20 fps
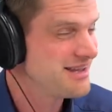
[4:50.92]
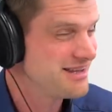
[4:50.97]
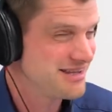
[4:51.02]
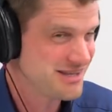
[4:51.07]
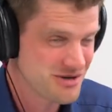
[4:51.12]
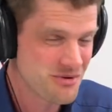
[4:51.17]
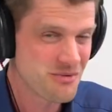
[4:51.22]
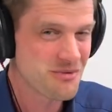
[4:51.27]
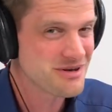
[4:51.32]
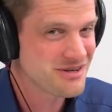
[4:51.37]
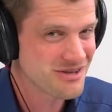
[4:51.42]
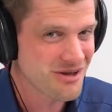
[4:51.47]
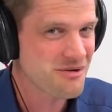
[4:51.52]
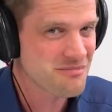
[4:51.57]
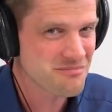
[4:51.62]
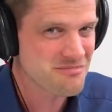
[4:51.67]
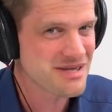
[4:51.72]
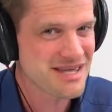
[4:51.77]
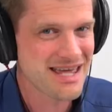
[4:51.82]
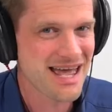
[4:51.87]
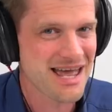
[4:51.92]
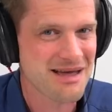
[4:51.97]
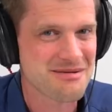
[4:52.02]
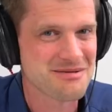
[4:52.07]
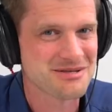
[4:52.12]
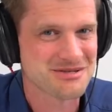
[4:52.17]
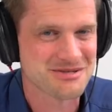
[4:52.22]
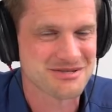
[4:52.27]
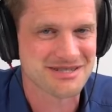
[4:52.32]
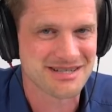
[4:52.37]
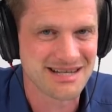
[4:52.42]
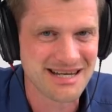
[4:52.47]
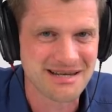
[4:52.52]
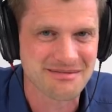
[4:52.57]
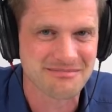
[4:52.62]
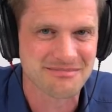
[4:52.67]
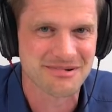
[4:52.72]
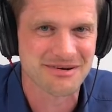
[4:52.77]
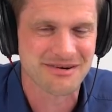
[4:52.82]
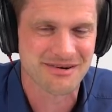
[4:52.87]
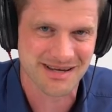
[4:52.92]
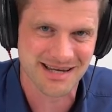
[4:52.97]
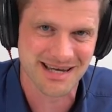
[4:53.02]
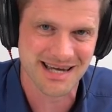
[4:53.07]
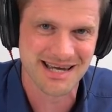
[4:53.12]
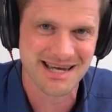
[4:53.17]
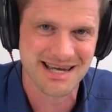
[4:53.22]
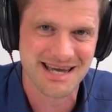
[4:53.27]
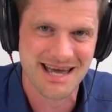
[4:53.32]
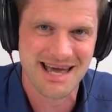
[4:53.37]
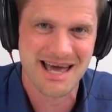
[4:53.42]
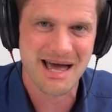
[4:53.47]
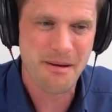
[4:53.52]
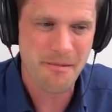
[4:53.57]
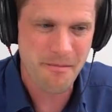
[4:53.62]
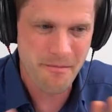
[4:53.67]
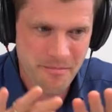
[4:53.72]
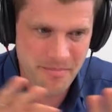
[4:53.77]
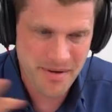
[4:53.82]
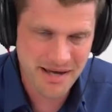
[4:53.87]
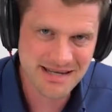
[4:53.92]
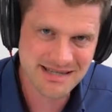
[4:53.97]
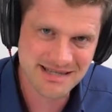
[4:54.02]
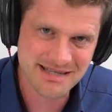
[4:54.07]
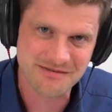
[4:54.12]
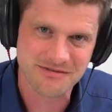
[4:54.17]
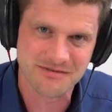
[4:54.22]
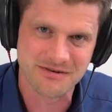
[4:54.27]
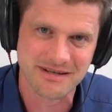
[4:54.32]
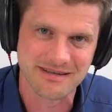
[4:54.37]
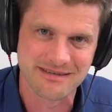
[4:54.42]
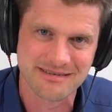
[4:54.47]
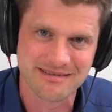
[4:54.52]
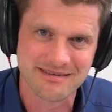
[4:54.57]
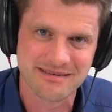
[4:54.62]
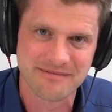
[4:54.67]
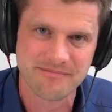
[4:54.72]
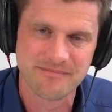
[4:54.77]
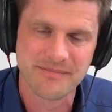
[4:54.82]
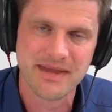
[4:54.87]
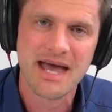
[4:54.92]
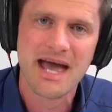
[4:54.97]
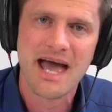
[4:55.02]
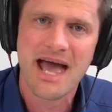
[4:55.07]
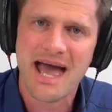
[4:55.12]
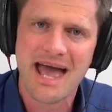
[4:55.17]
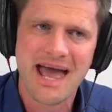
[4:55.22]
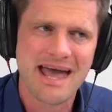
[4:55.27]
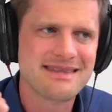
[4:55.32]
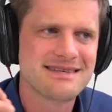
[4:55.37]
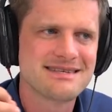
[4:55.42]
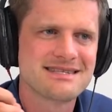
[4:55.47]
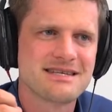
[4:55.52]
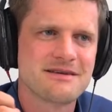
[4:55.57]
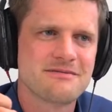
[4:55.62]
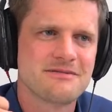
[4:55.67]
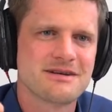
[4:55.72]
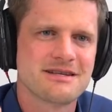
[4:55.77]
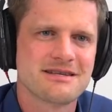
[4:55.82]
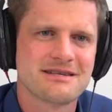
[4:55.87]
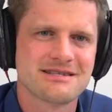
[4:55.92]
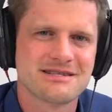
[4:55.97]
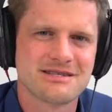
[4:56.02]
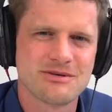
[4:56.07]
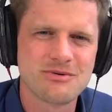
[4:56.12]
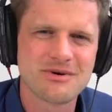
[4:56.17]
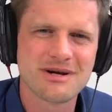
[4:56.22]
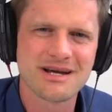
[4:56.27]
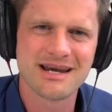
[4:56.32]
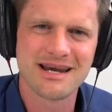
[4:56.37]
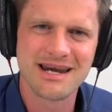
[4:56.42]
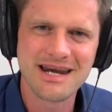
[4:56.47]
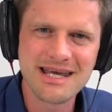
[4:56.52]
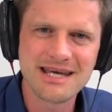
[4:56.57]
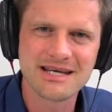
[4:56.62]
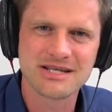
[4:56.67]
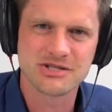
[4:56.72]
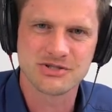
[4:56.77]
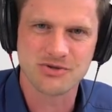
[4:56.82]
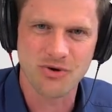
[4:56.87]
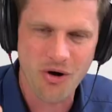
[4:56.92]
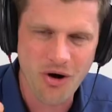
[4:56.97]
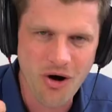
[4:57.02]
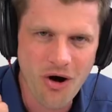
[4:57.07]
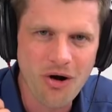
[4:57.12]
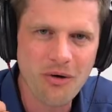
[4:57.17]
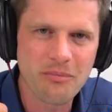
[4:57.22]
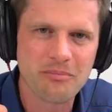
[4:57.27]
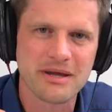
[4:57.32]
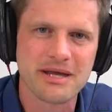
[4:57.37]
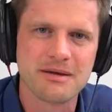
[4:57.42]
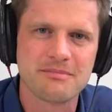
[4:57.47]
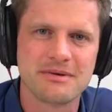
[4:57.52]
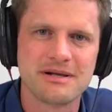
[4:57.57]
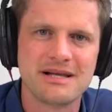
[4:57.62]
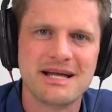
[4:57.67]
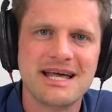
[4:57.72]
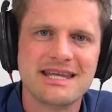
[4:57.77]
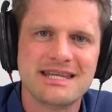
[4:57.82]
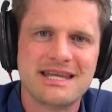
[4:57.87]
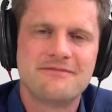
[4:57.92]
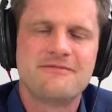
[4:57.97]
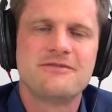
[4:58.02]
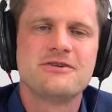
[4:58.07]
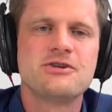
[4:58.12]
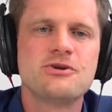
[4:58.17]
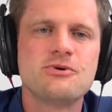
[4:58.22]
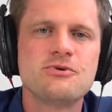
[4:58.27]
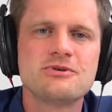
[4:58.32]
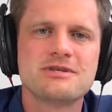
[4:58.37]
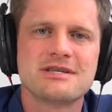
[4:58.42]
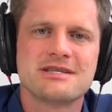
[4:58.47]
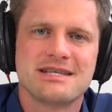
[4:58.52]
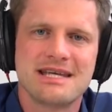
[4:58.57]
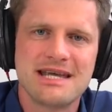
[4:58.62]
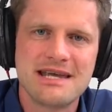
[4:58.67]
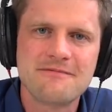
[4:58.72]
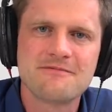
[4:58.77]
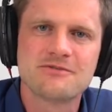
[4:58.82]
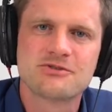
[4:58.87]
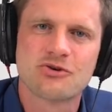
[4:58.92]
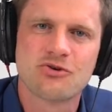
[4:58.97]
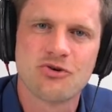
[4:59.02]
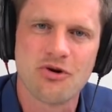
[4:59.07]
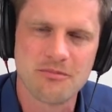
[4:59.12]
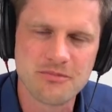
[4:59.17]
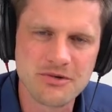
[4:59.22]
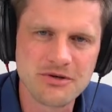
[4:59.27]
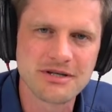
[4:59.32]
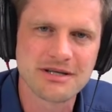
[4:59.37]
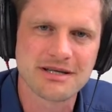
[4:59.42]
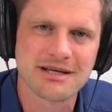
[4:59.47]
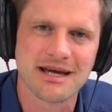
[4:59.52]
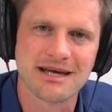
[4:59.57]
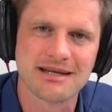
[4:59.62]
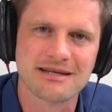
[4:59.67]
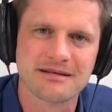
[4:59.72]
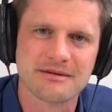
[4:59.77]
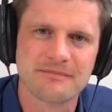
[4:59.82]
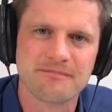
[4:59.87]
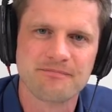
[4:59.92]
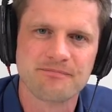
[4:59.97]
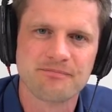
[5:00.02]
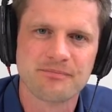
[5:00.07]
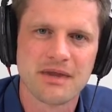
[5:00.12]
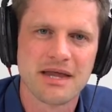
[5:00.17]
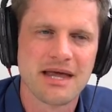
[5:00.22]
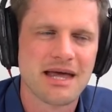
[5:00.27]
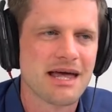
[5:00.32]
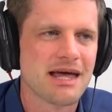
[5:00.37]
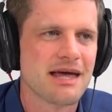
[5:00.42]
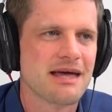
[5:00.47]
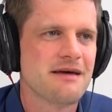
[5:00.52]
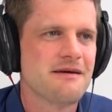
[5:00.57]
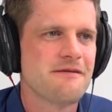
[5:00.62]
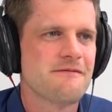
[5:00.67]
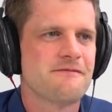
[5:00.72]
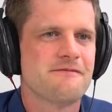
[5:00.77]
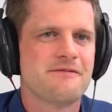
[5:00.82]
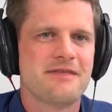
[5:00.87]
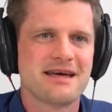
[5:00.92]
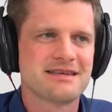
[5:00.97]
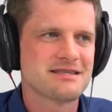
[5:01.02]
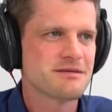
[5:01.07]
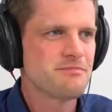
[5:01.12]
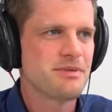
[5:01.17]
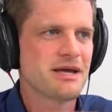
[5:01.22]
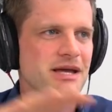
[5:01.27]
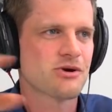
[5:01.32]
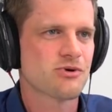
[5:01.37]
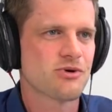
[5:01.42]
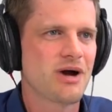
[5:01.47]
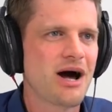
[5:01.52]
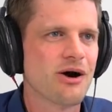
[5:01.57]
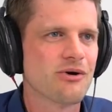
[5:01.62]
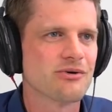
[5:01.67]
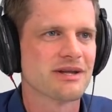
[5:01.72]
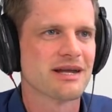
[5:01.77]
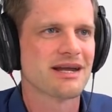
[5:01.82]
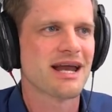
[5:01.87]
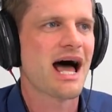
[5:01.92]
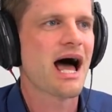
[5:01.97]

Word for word: you will not be able to sleep, okay? Big difference. And this difference is so clear to all people that we use this even to communicate. If there's a big crowd and